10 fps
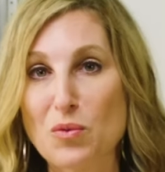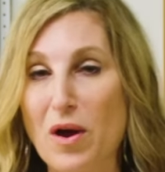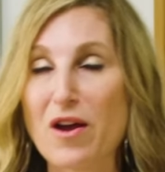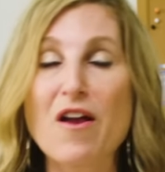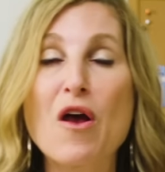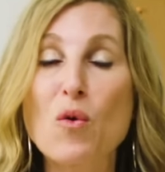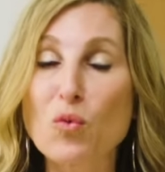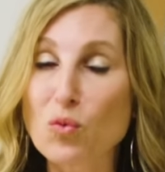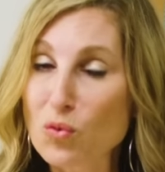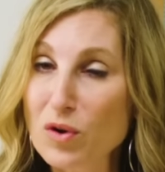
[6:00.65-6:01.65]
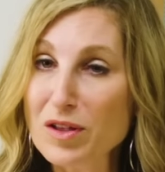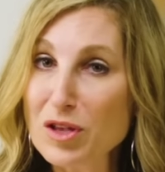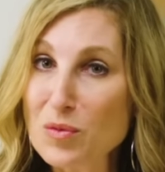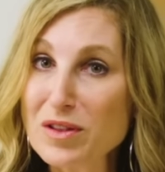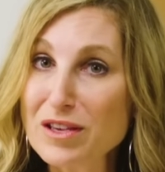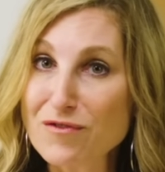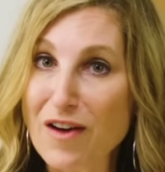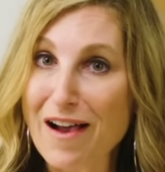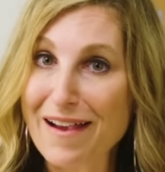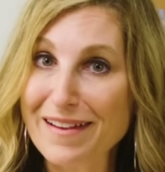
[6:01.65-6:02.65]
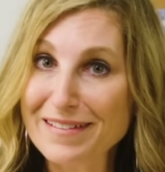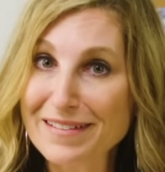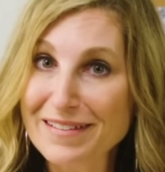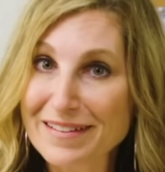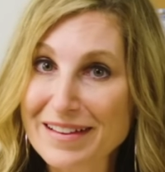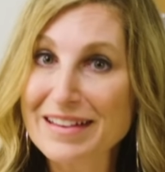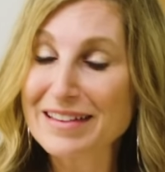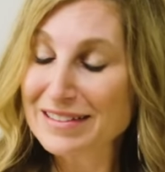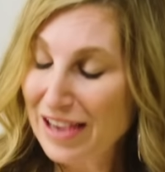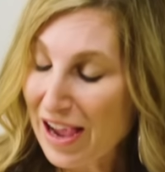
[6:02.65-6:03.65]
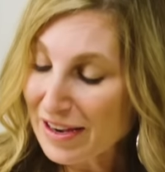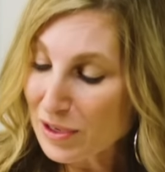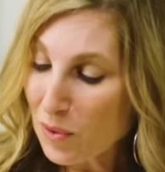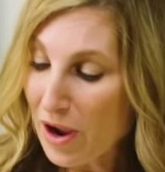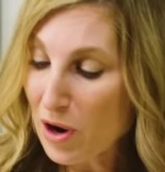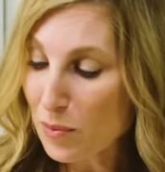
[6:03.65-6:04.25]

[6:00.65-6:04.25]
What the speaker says: wire. Really, really fine, tiny wire